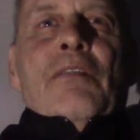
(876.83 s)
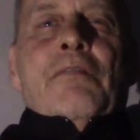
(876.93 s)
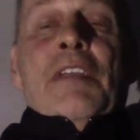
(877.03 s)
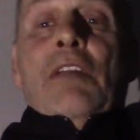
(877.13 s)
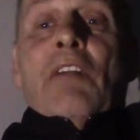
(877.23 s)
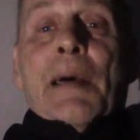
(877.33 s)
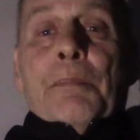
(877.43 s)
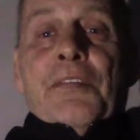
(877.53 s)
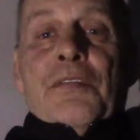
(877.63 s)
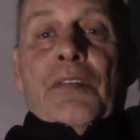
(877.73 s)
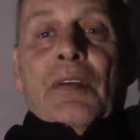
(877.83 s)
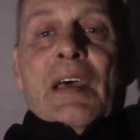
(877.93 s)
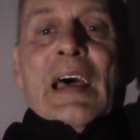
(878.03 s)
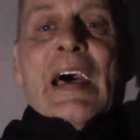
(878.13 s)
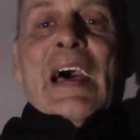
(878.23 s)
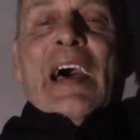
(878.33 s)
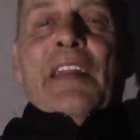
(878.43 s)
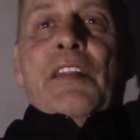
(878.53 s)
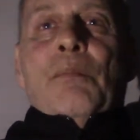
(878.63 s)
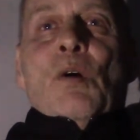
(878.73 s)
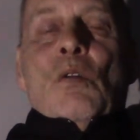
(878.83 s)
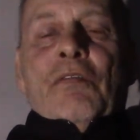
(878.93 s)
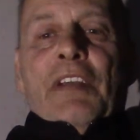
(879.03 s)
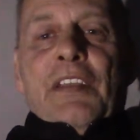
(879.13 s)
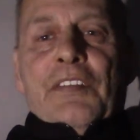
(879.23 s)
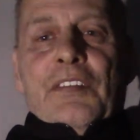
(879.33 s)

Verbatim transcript: feed ramps and the bolt face.